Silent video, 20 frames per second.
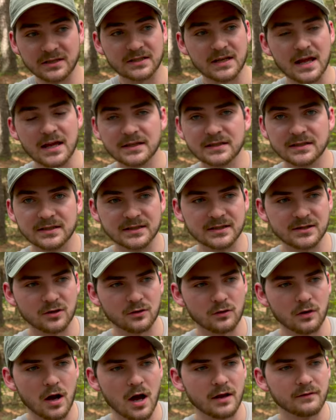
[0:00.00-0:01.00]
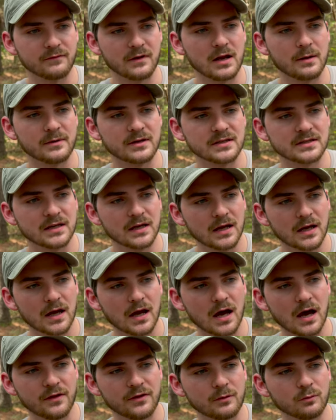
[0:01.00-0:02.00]
snakes, because these are non venomous.
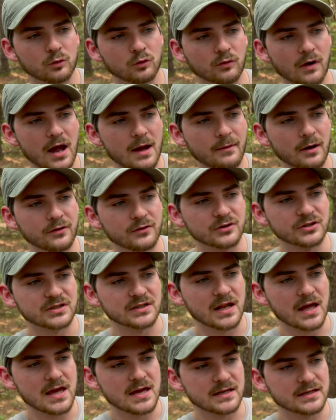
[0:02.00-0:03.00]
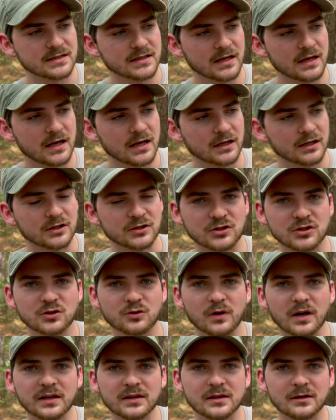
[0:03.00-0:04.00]
Uh, they will grab other snakes,
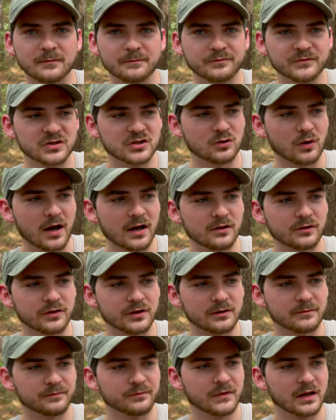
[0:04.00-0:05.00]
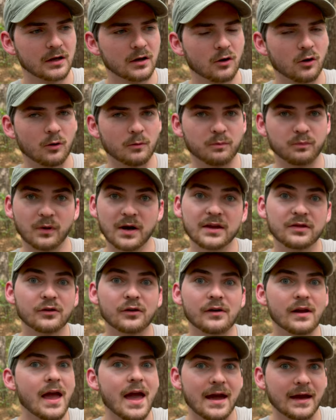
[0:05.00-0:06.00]
constrict them, strangle them, or break their
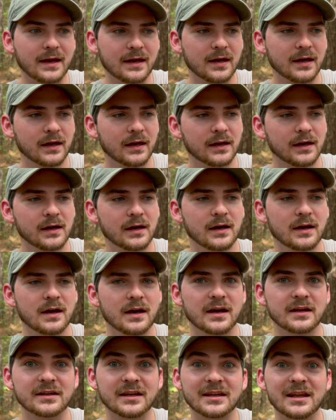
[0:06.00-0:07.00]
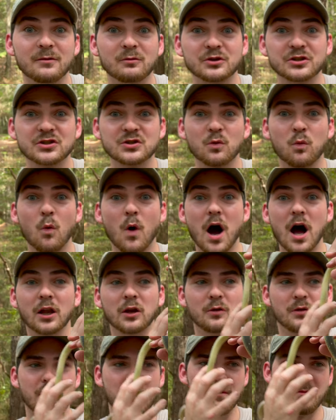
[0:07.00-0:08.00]
neck, and then they will
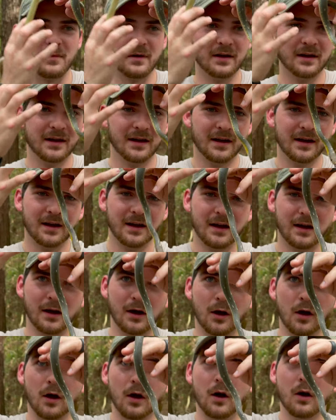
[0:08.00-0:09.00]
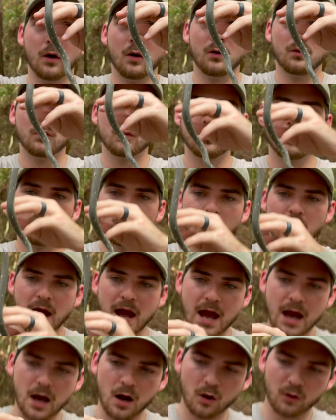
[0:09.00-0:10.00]
swallow them.
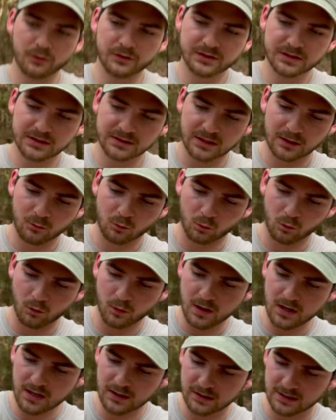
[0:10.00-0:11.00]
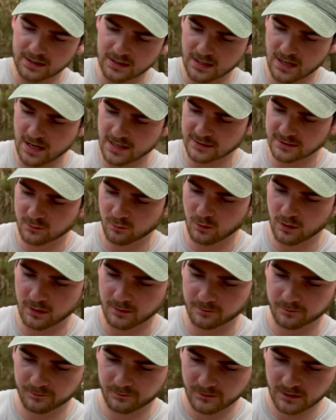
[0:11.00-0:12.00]
Wow, this is a really nice
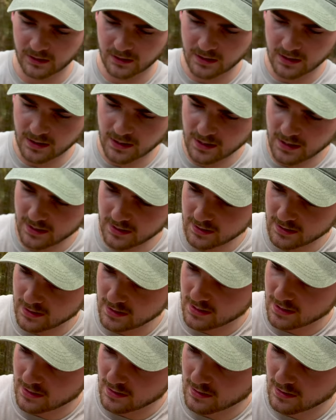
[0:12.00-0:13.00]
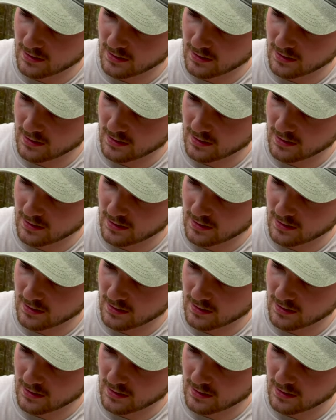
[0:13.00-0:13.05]
one. Hi.